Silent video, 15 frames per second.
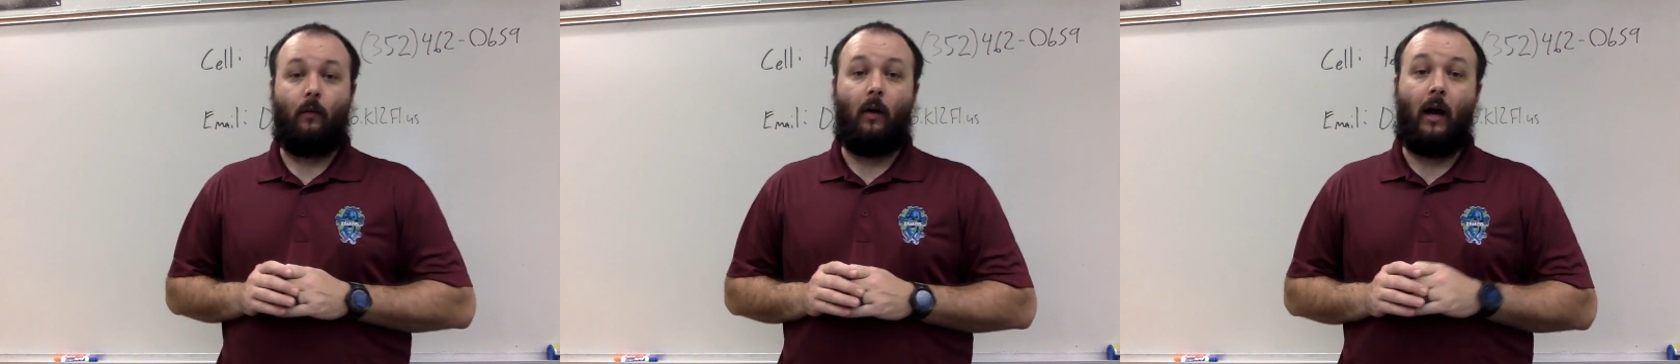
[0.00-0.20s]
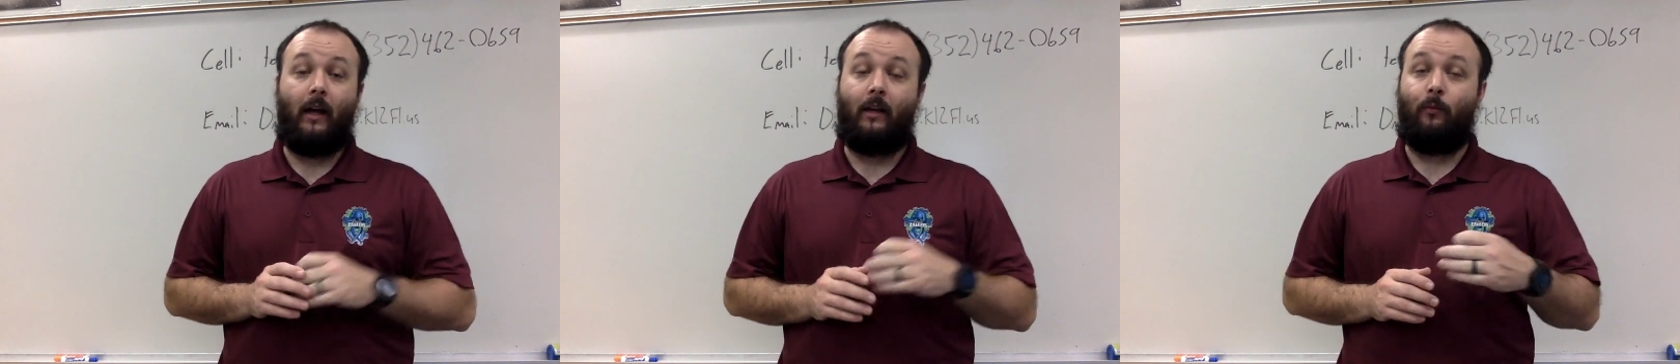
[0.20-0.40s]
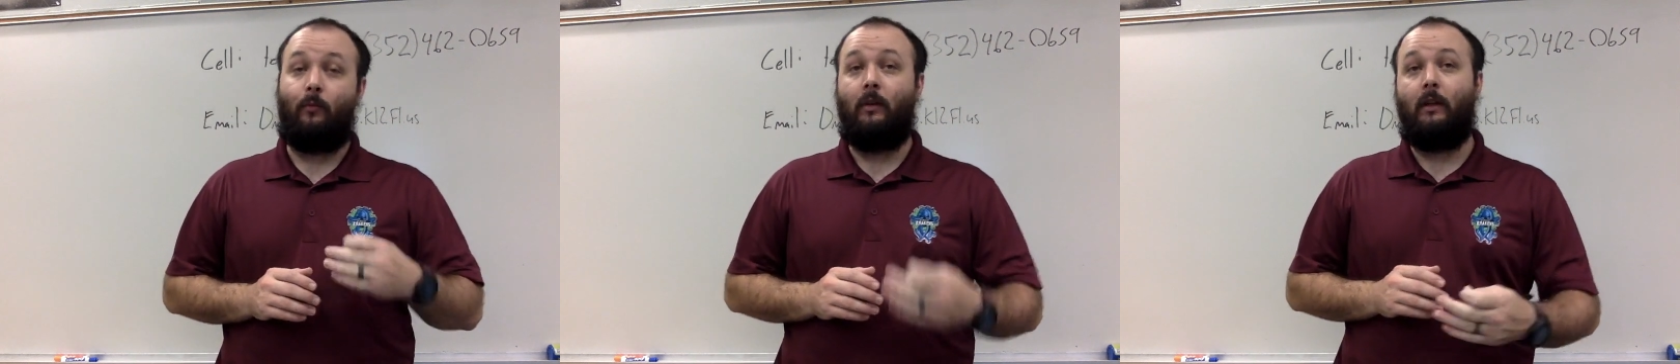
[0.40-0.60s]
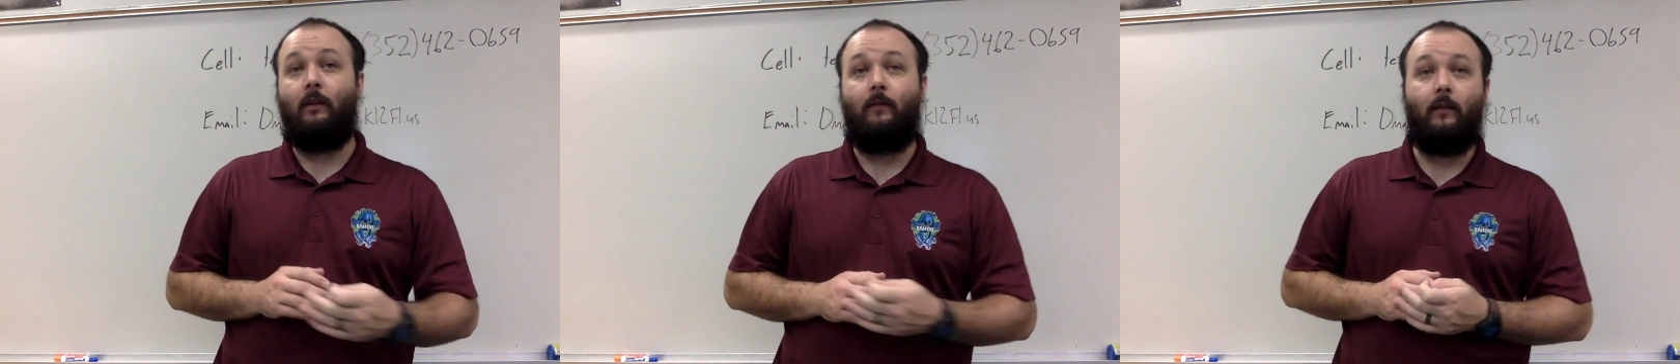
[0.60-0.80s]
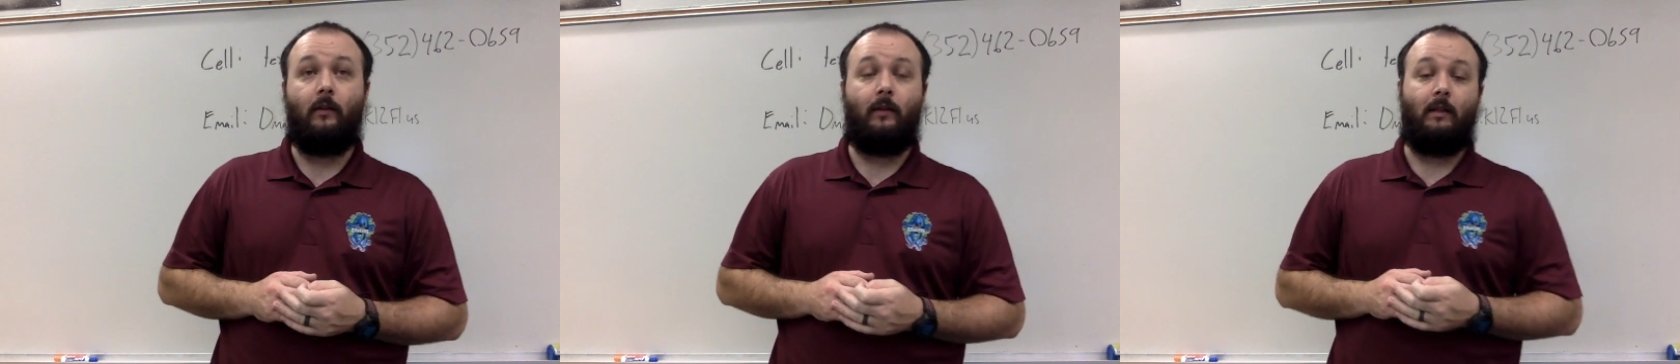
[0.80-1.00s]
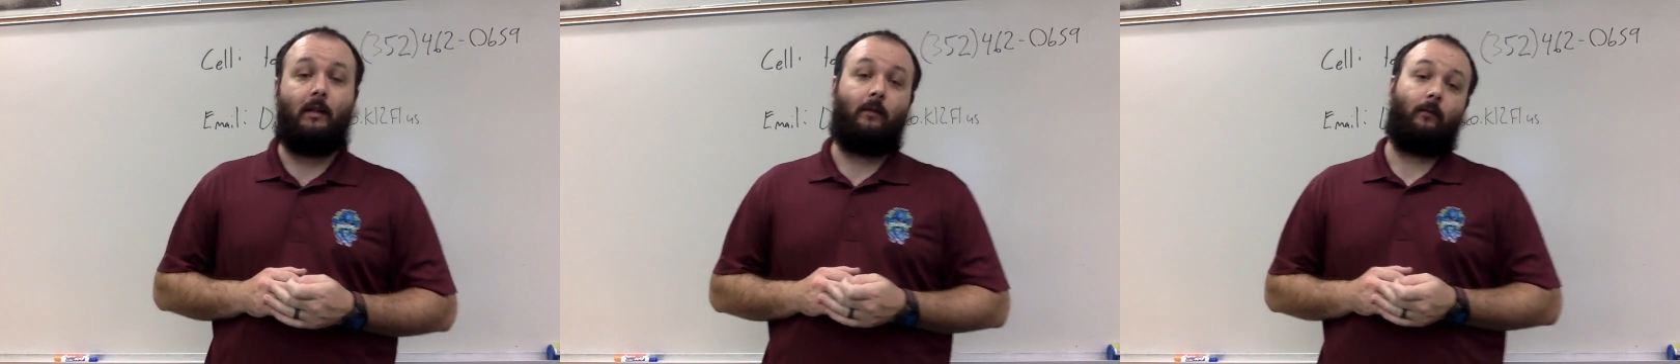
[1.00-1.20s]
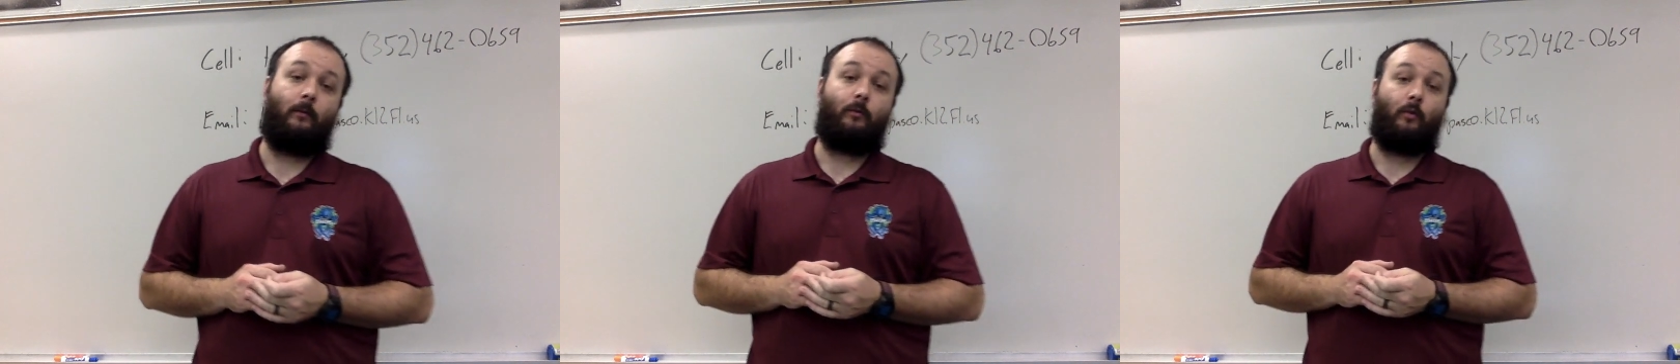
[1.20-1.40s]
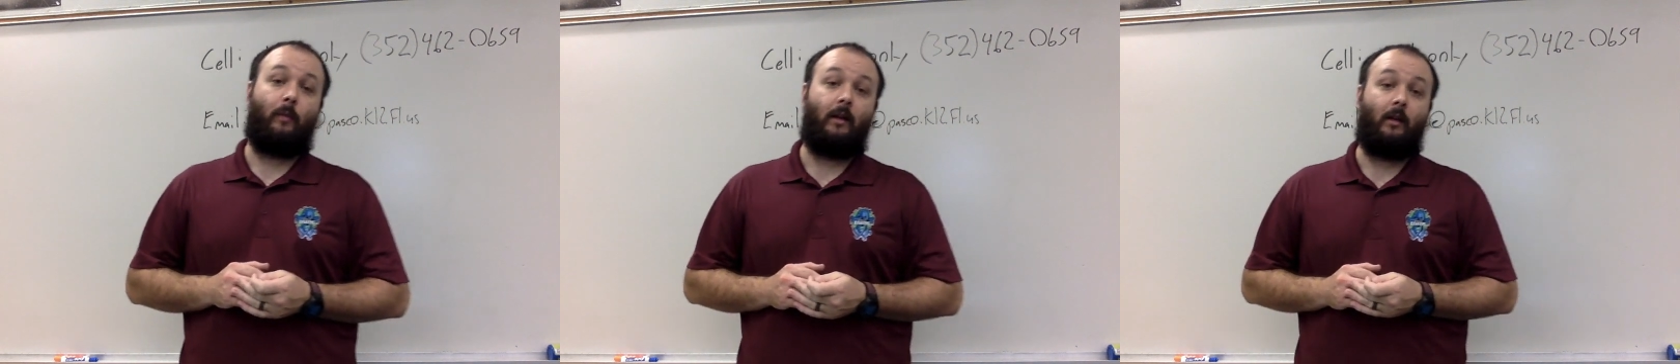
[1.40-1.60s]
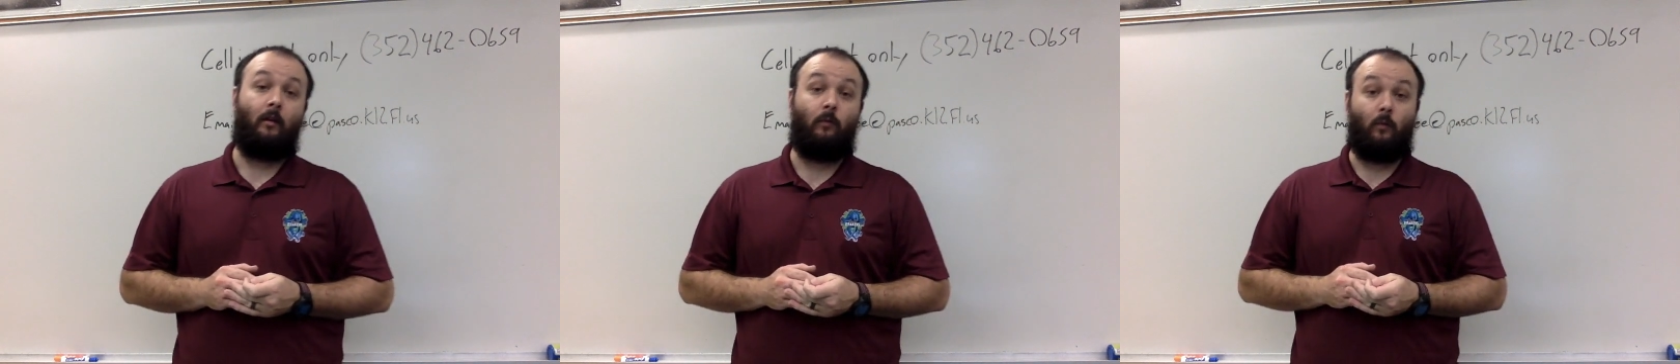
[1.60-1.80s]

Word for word: I could really feel the difference we're making